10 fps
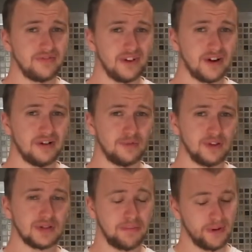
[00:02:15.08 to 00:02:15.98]
you're going to
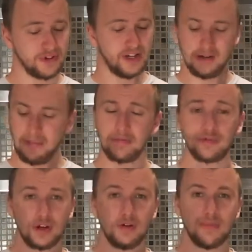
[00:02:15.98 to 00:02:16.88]
want to put in about
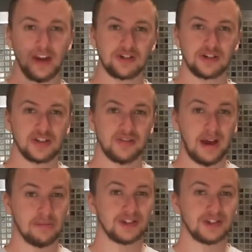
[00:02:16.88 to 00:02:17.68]
2 measures of Apple